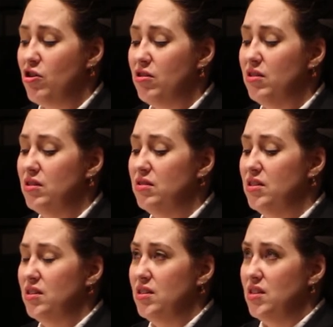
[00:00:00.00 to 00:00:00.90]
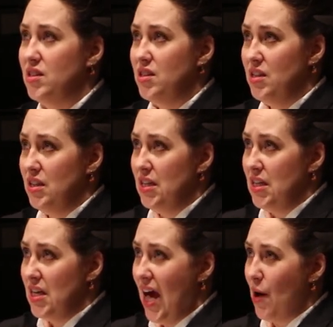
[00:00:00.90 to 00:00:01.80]
in her.
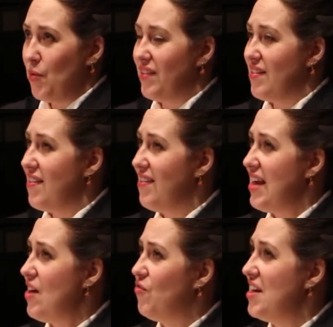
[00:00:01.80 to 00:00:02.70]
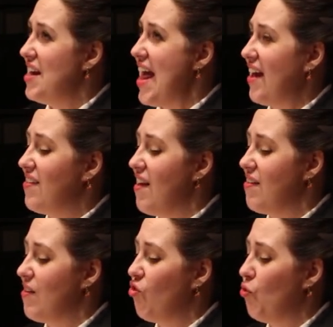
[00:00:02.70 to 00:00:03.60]
I was conceived in an
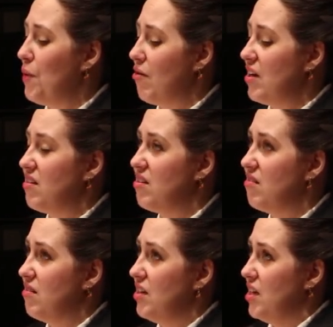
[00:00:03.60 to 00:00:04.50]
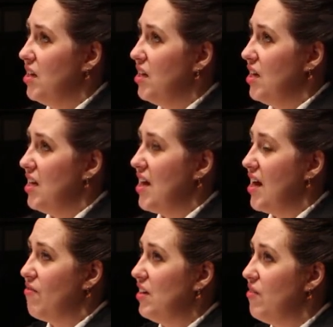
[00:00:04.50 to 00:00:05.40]
excess of spirit, and I
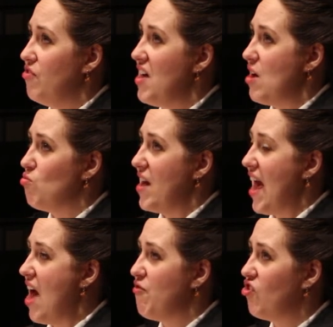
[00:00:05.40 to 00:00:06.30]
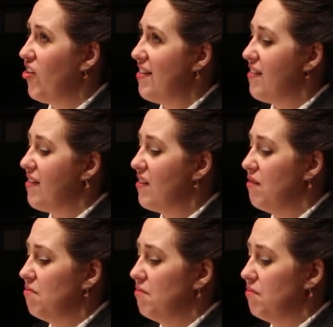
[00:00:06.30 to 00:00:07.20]
have lived that way ever since.
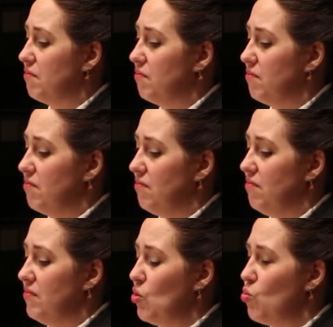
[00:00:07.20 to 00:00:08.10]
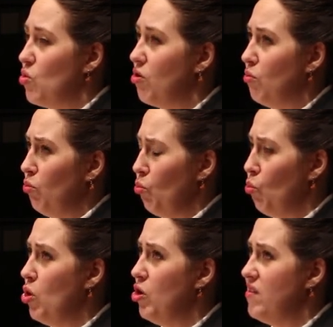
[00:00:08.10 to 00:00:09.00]
The
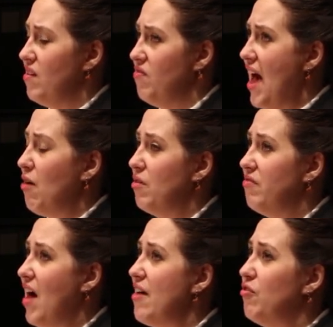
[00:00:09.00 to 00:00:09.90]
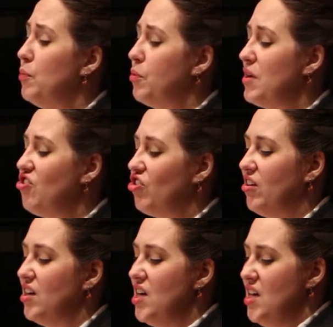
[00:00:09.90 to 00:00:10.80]
words of that revival
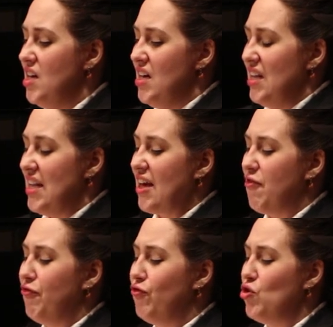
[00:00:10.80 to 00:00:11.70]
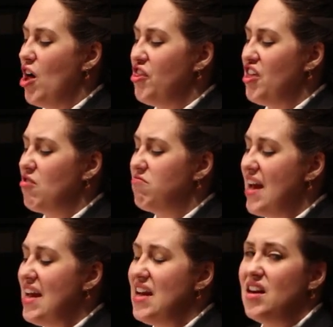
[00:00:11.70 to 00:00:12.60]
preacher, like a frothing
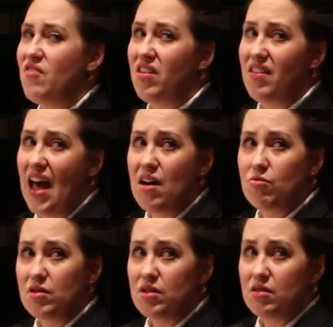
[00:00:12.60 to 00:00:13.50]
rain of sound,